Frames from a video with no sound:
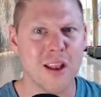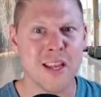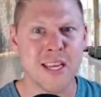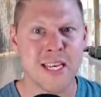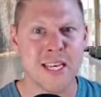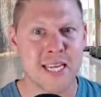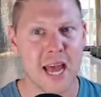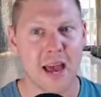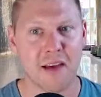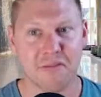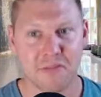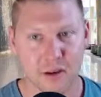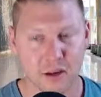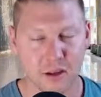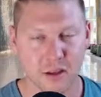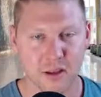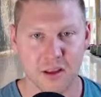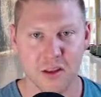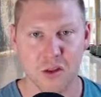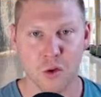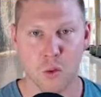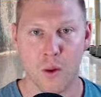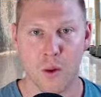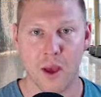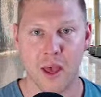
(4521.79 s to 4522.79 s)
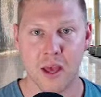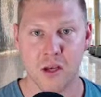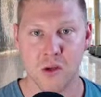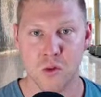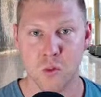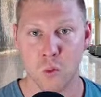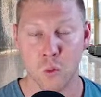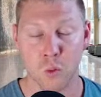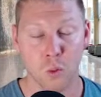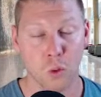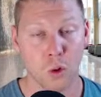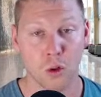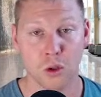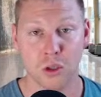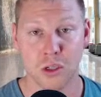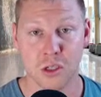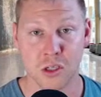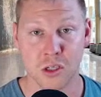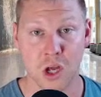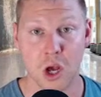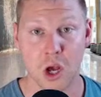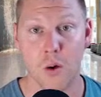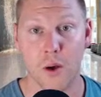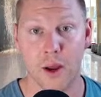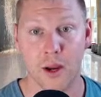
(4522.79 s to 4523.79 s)
definitely the way the world is
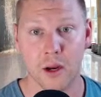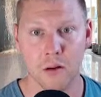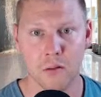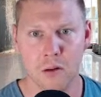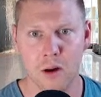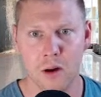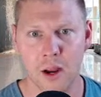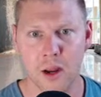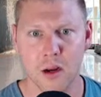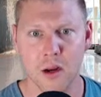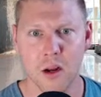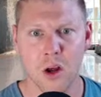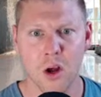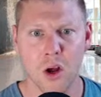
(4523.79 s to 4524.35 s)
going, right?